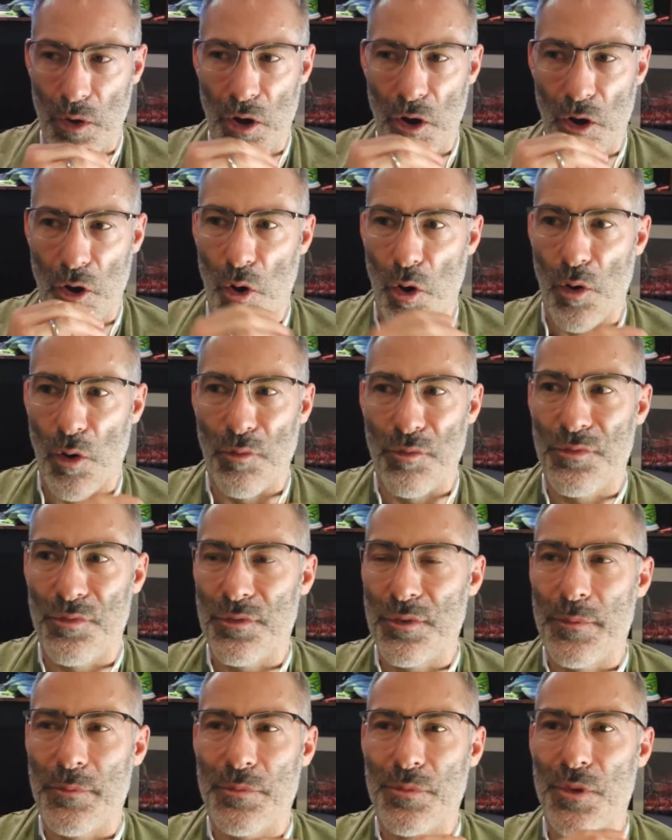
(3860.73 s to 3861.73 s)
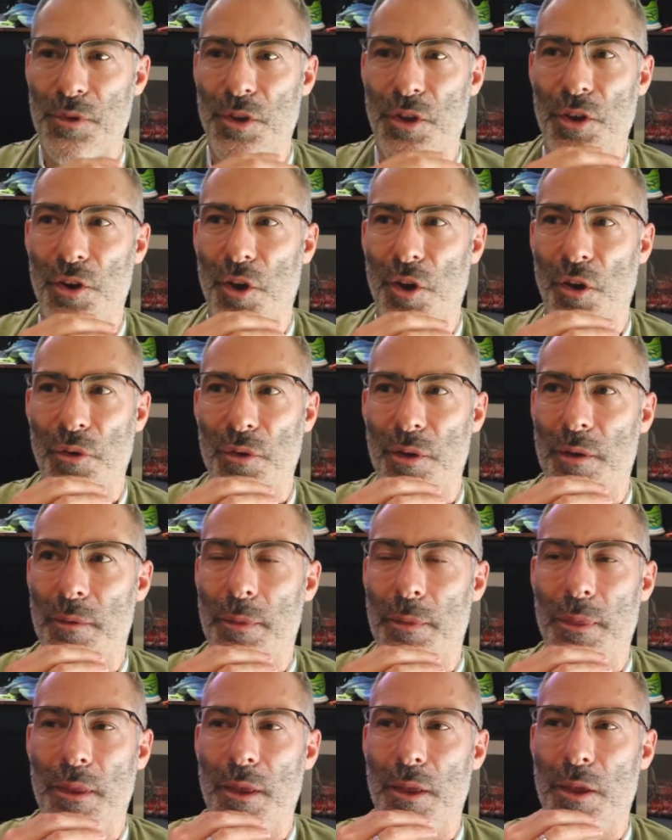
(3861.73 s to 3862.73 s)
of
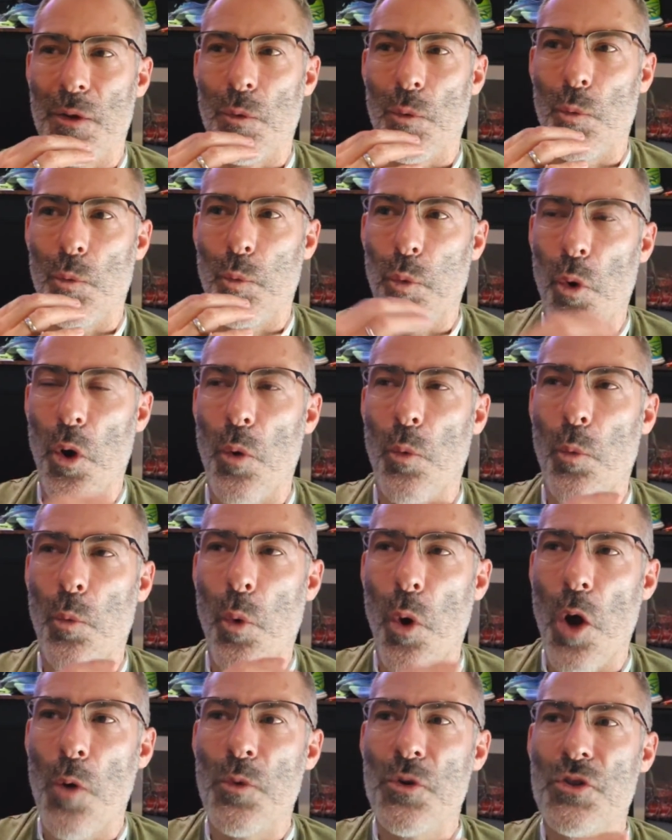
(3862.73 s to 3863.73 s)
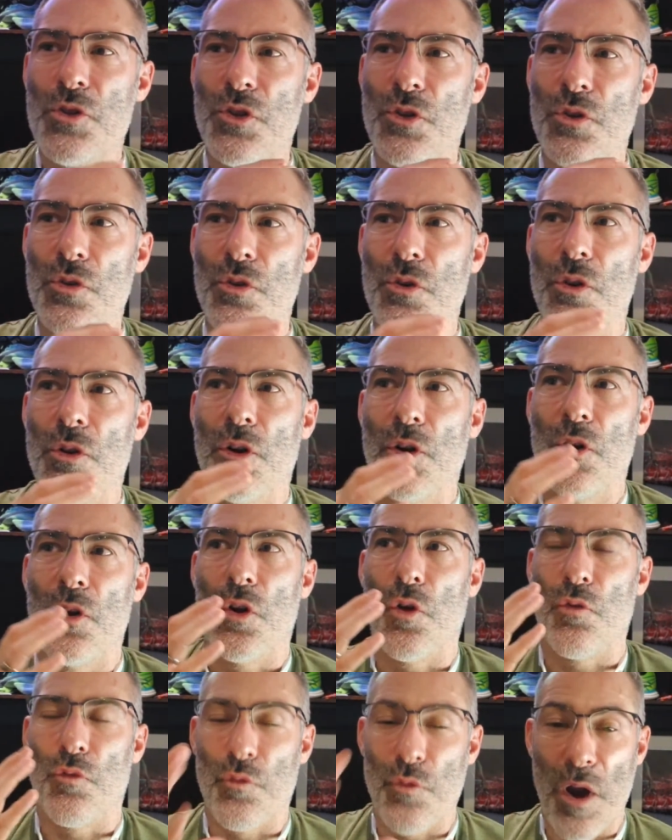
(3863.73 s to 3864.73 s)
why would you
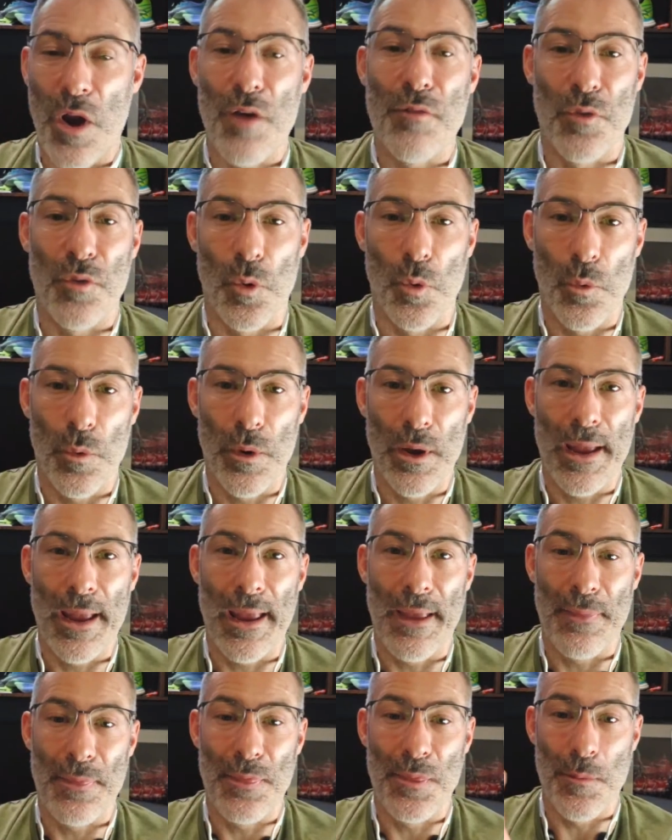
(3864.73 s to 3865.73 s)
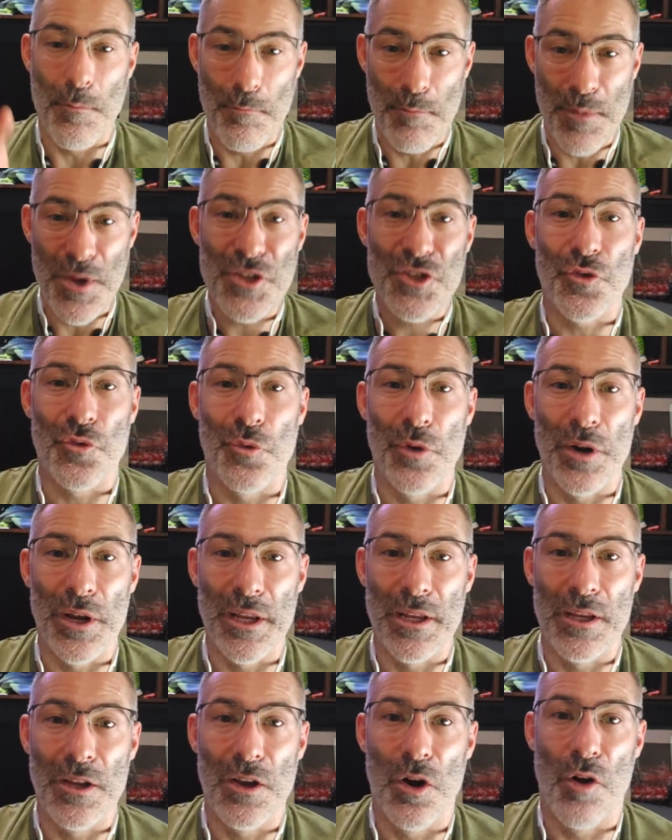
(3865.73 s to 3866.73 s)
revel in the
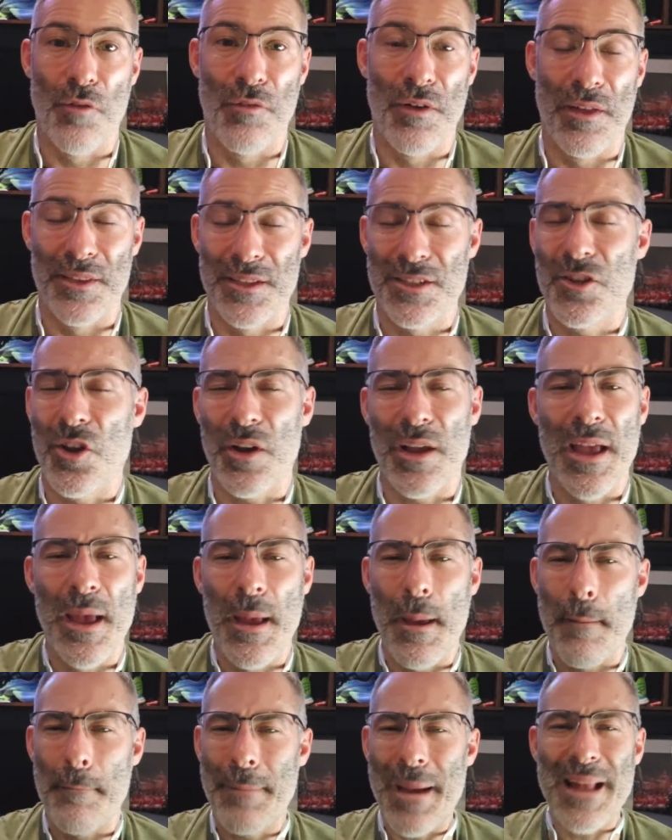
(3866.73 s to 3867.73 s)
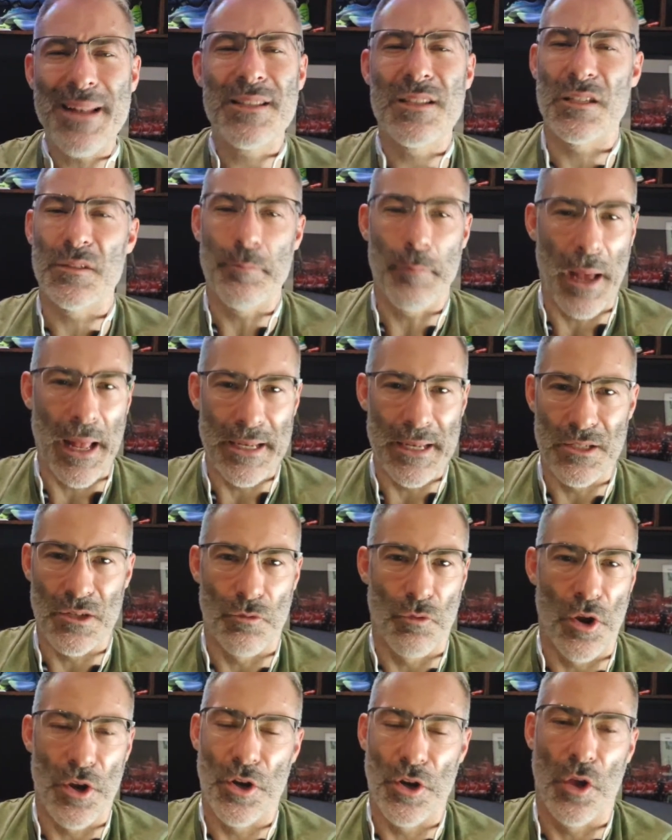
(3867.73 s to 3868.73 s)
misery of others? Look, banter's banter,
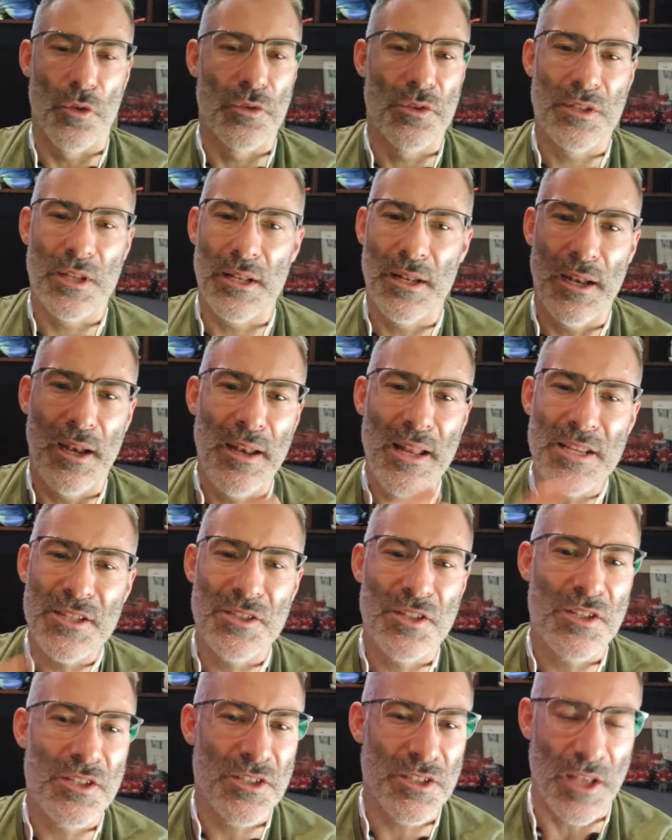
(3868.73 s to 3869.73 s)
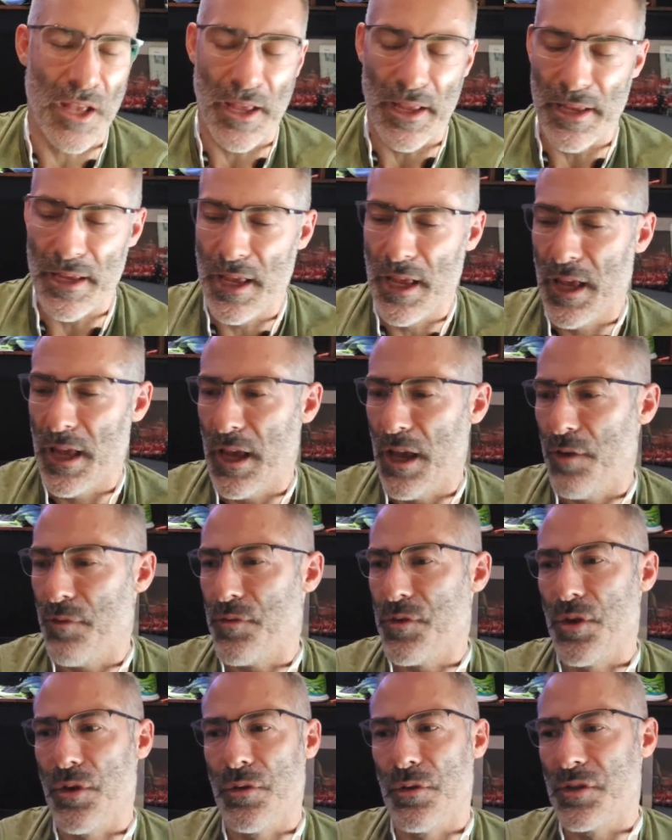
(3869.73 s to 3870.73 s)
right? Let's just say if
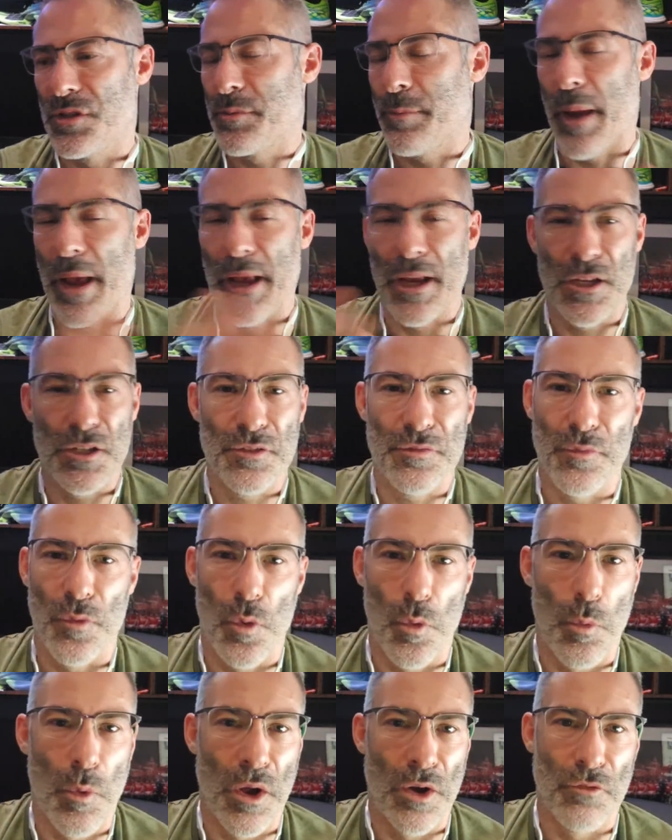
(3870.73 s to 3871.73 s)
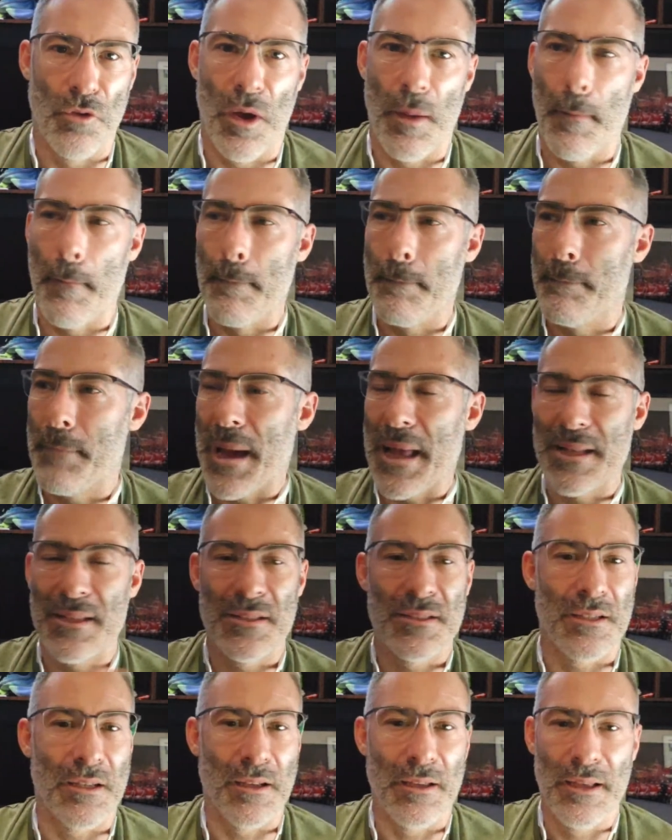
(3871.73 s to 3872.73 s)
you spank us 4-1, right?
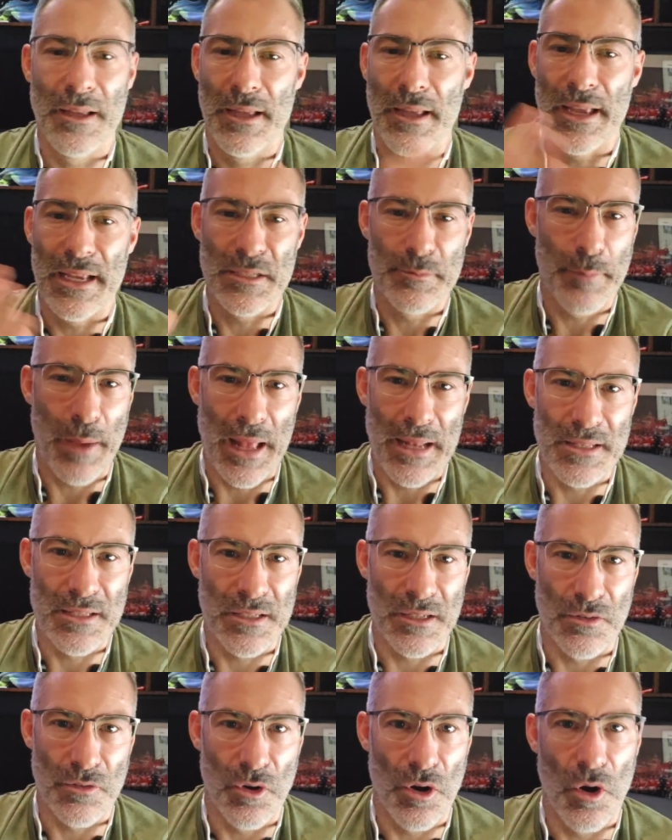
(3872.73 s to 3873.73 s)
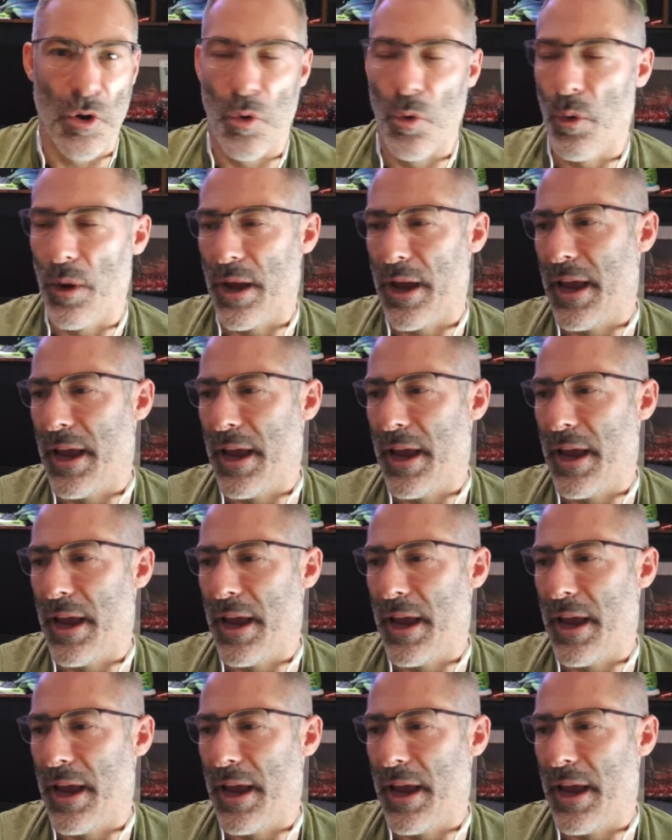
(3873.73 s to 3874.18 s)
Banter is banter, right? Or